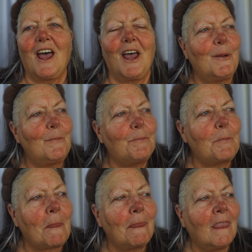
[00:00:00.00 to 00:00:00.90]
I
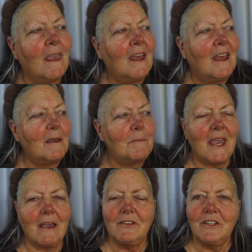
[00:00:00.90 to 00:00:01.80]
may
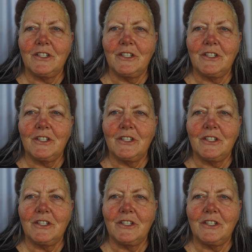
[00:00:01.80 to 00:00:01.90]
have to